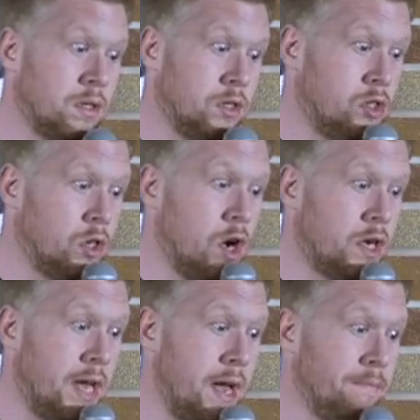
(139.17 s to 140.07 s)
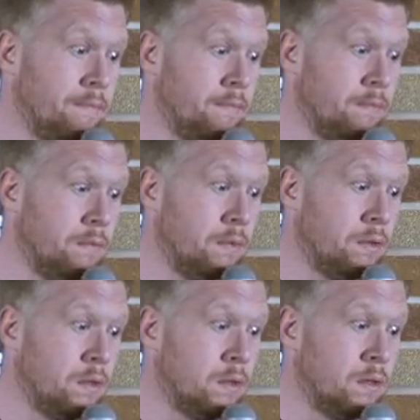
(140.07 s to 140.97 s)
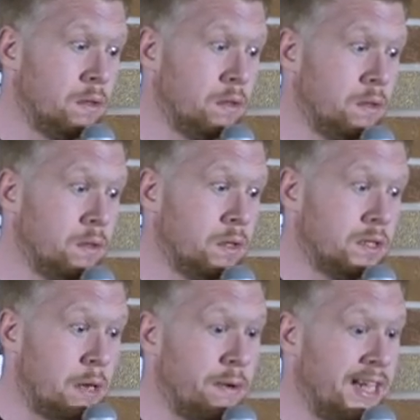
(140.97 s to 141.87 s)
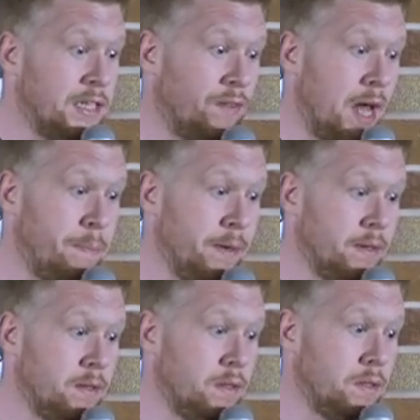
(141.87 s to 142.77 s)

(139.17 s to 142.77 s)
Are you sure, Kim? Is that why he's flapping?